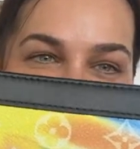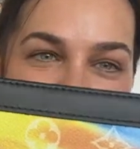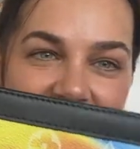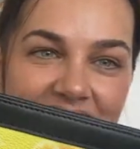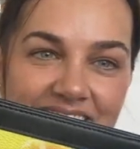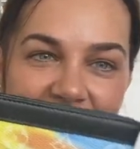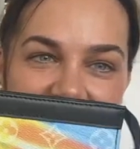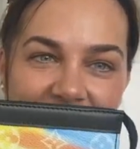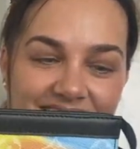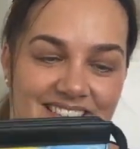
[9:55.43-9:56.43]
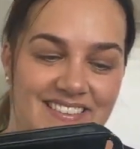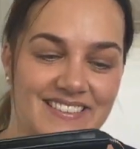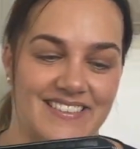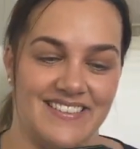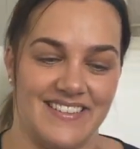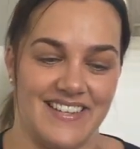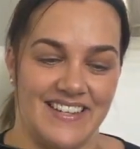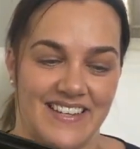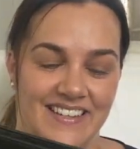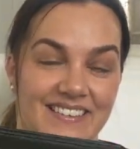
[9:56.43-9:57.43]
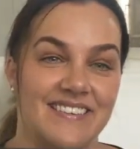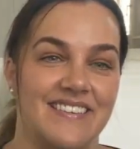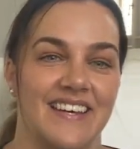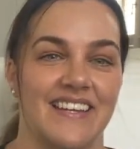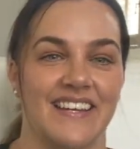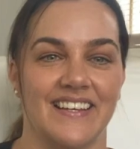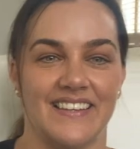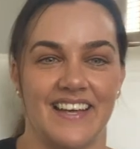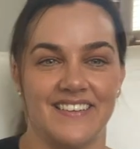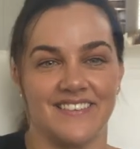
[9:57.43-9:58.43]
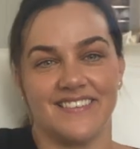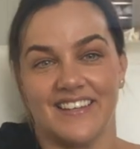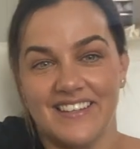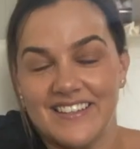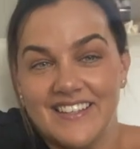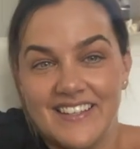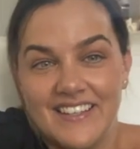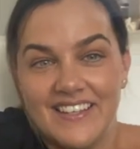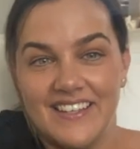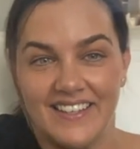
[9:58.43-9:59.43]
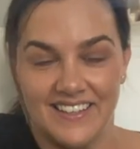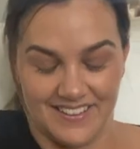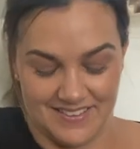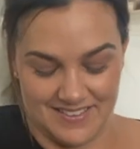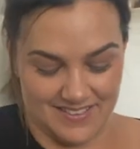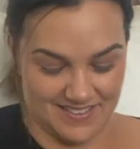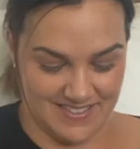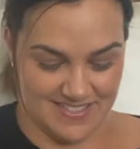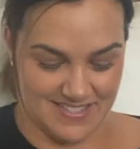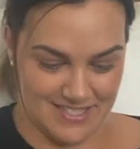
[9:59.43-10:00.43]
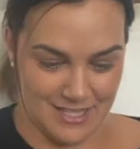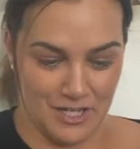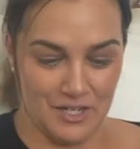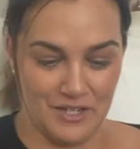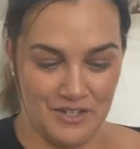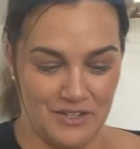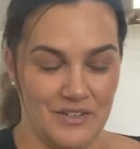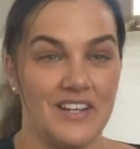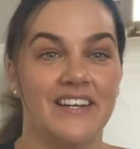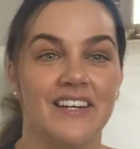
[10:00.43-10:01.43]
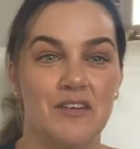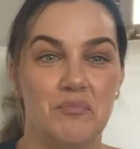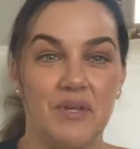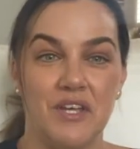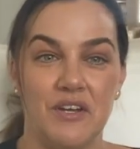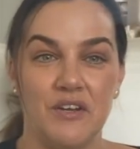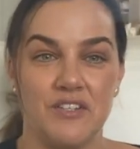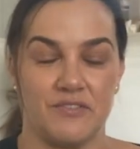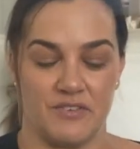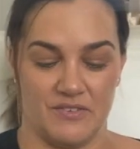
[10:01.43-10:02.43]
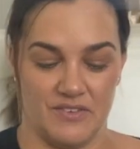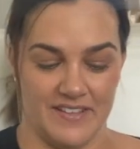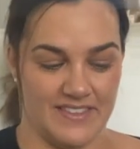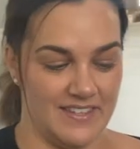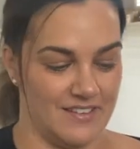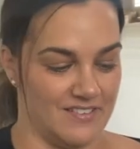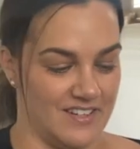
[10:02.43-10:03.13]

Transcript: stunning? It's a stunning, stunning clutch. Like, it's so beautiful. I think you could